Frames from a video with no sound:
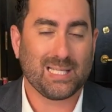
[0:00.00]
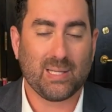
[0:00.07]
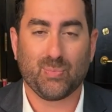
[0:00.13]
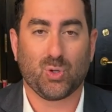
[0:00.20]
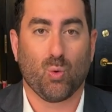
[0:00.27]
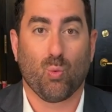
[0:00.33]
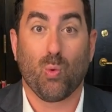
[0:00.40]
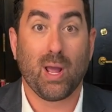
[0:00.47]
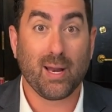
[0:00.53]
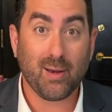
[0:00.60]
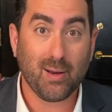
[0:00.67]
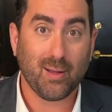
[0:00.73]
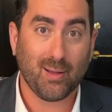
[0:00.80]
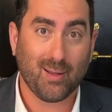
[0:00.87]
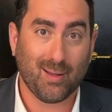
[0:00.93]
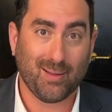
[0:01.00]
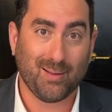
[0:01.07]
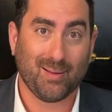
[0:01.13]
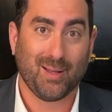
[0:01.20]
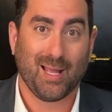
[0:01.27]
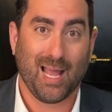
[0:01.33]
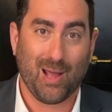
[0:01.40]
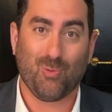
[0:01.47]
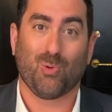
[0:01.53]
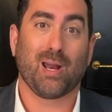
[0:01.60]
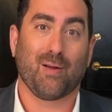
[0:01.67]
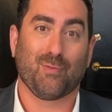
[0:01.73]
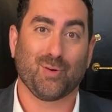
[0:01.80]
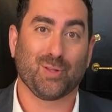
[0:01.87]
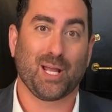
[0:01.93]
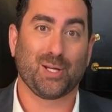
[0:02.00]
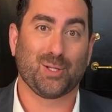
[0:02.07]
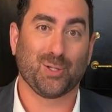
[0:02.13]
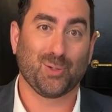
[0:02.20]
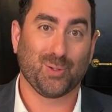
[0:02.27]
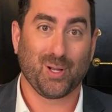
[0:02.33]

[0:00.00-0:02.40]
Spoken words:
seem to win in whatever they do.